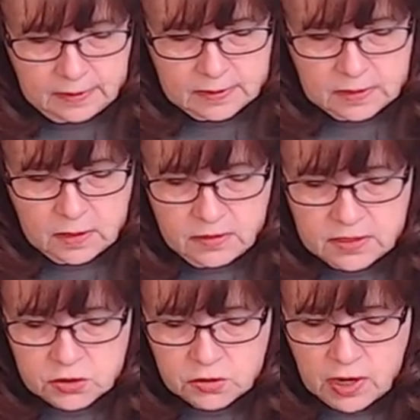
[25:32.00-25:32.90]
So
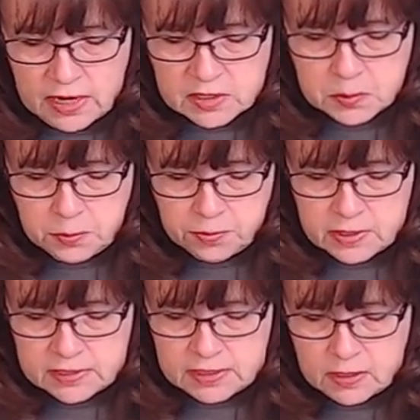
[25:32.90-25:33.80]
this dries
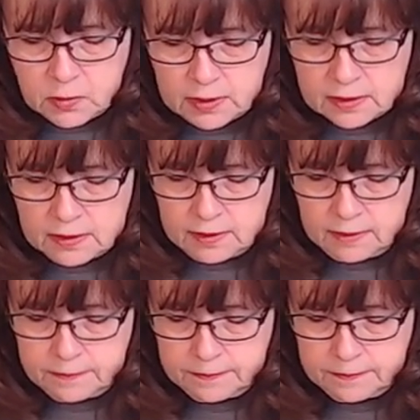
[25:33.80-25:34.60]
pretty quickly.